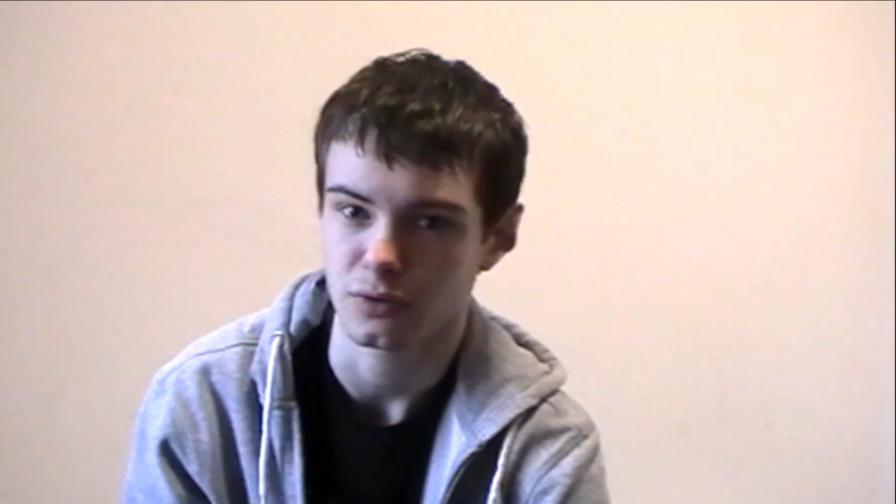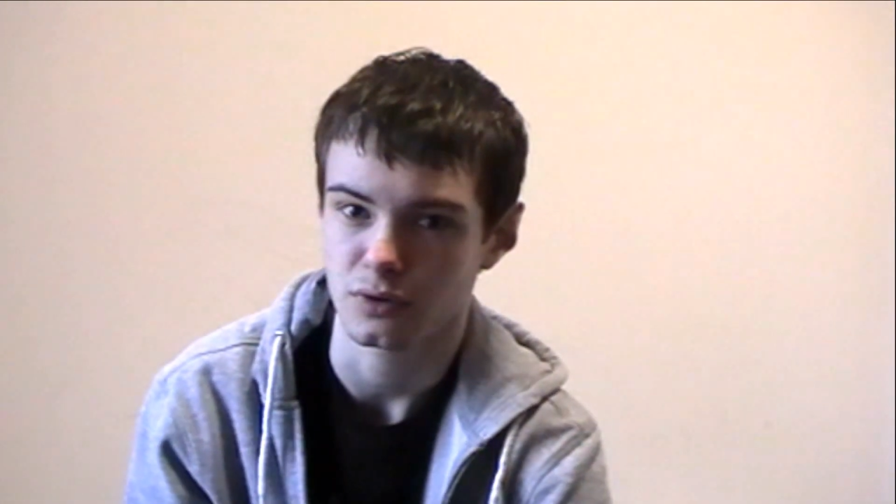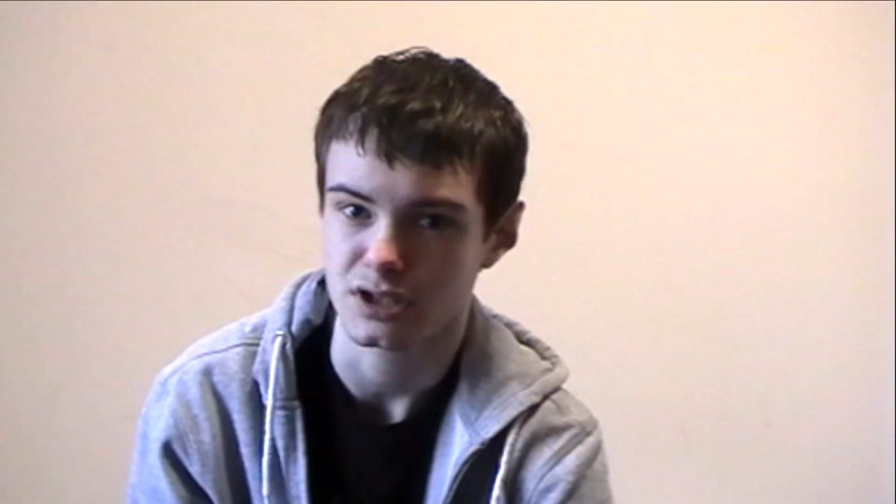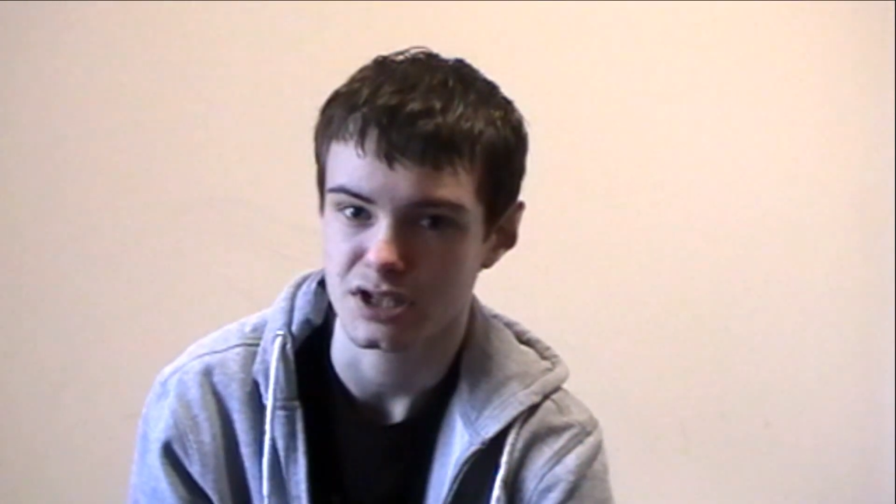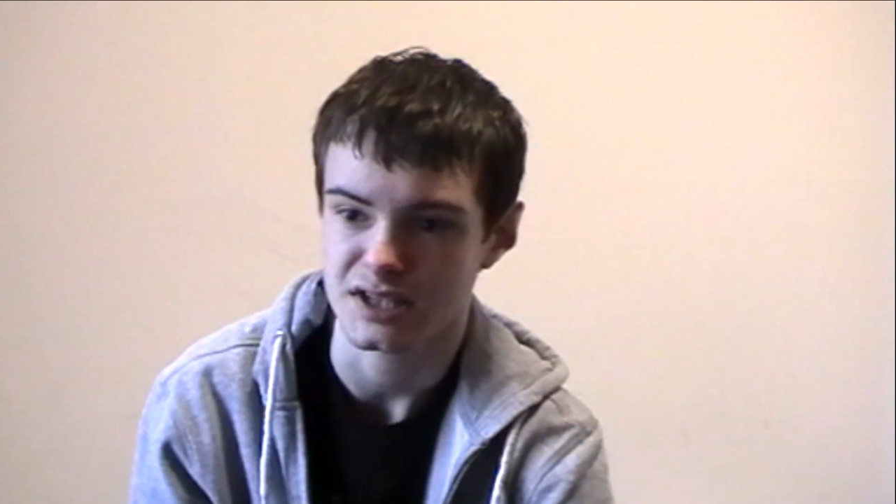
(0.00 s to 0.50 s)

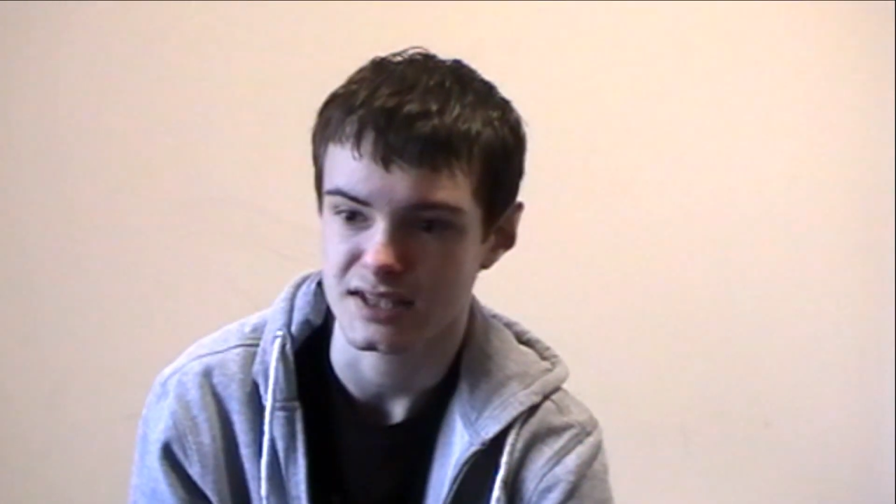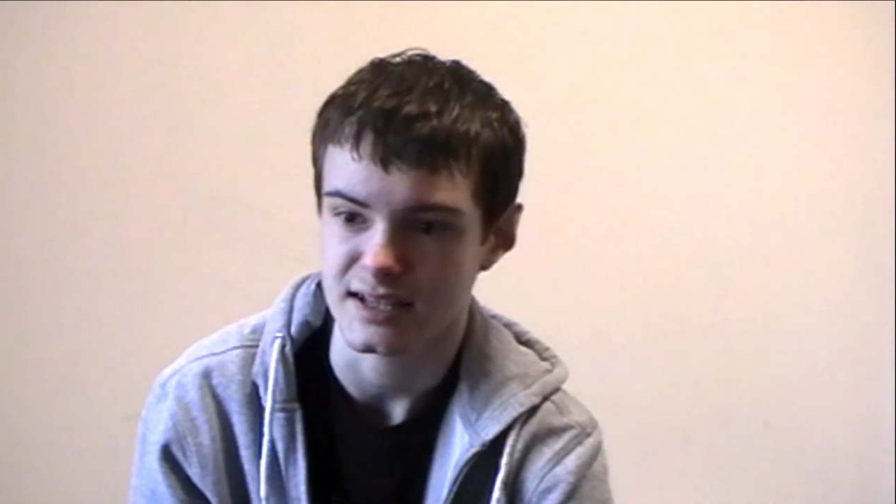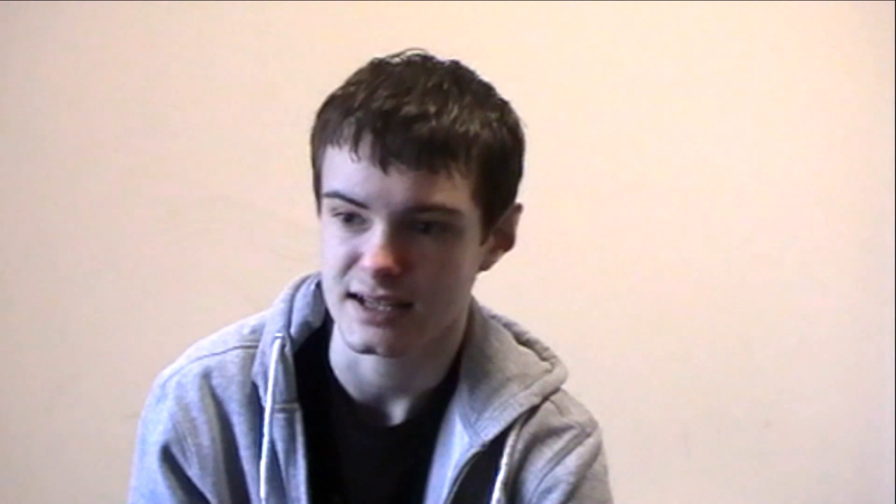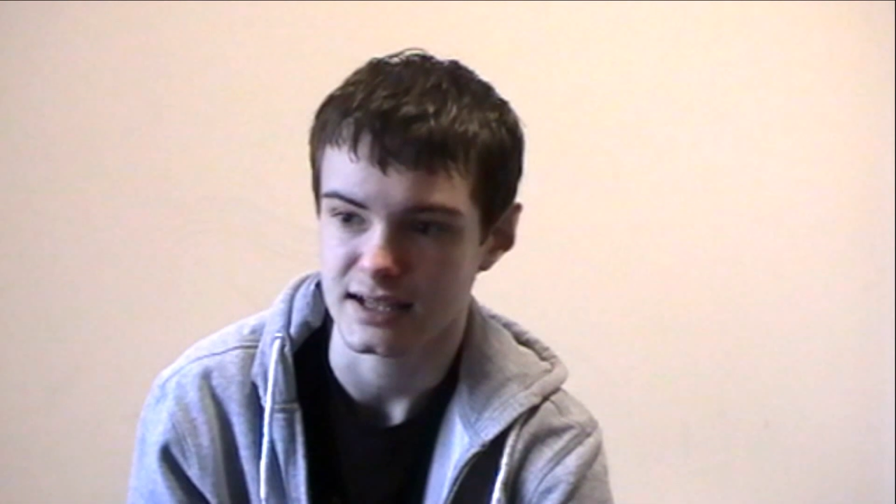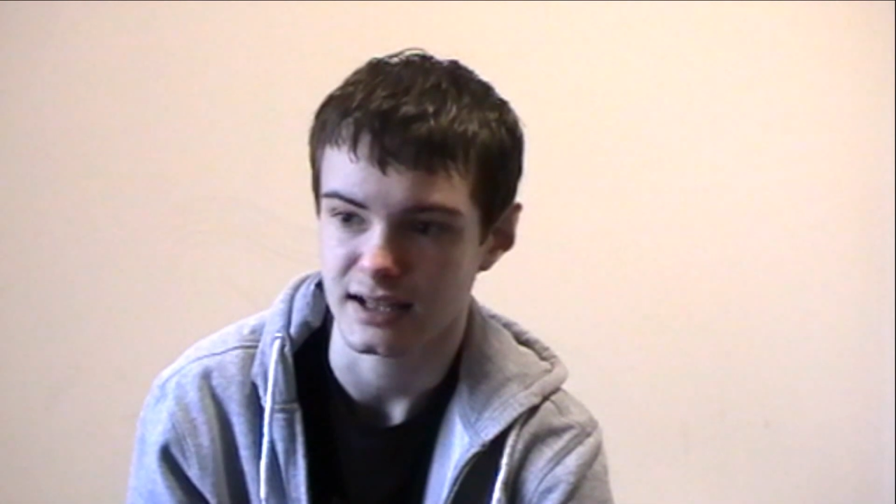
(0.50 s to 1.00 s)
which is
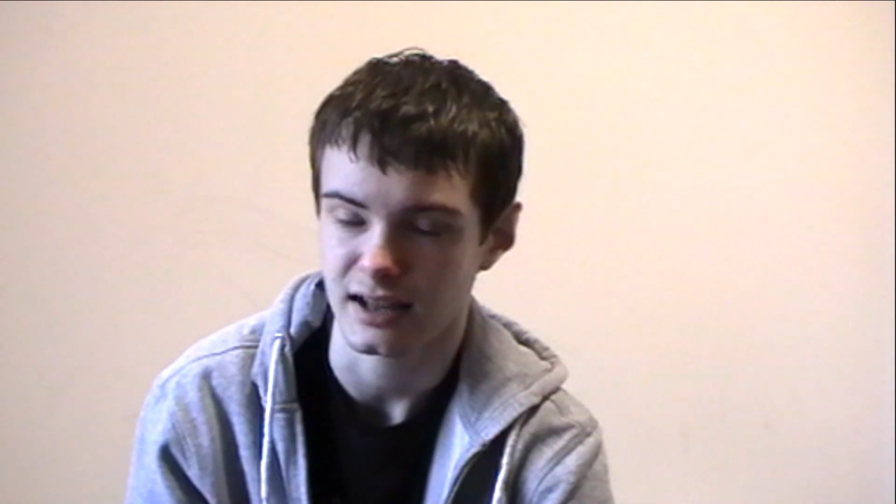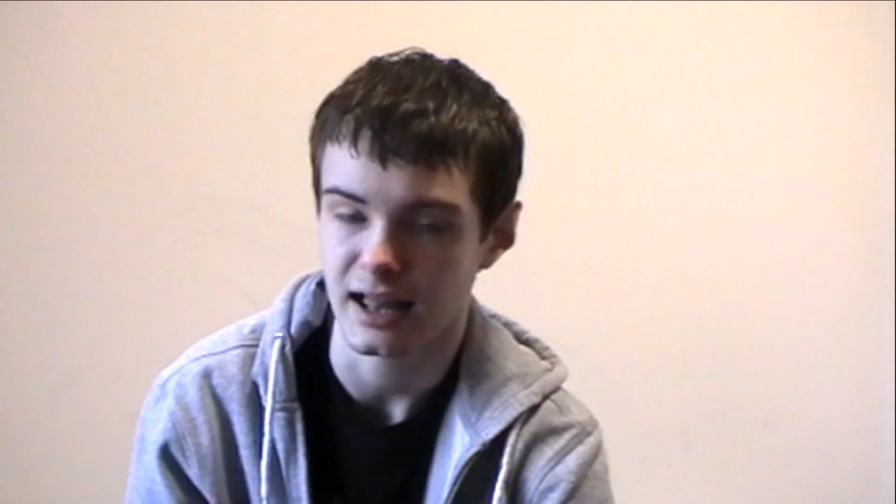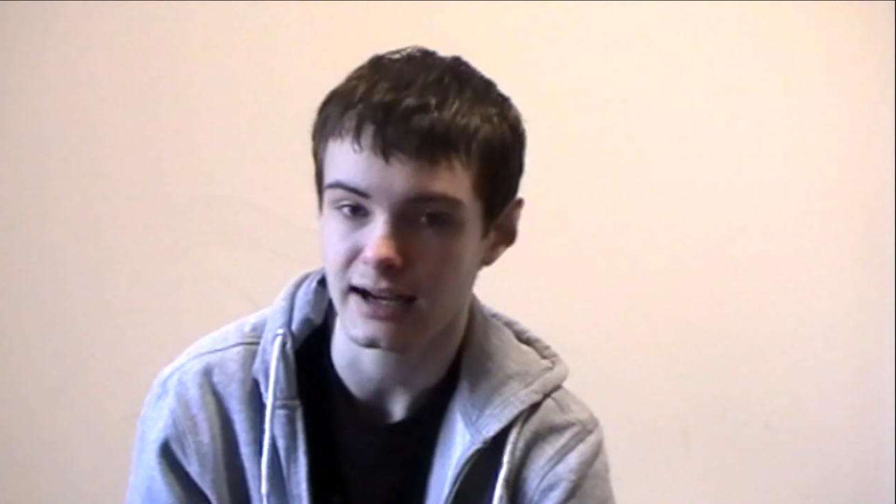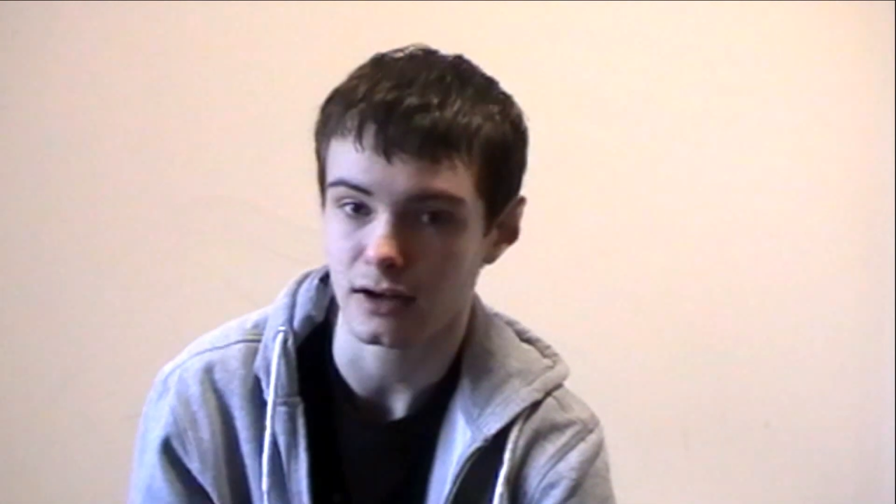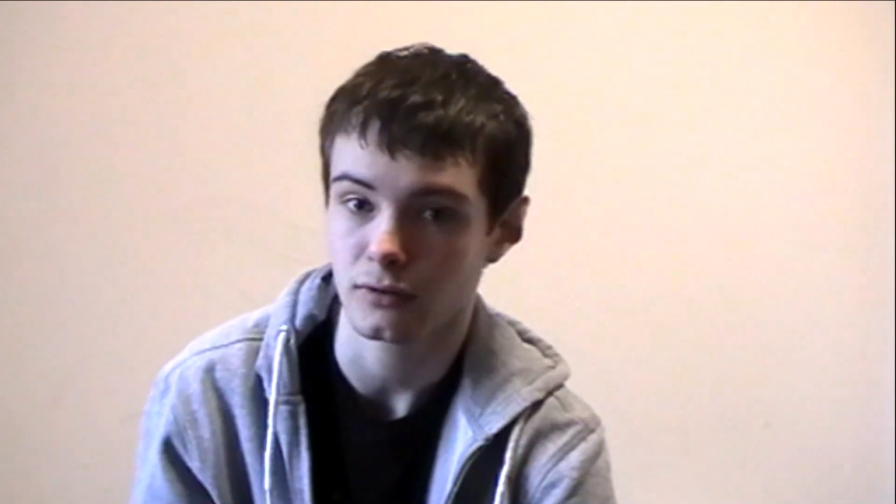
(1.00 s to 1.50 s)
the lack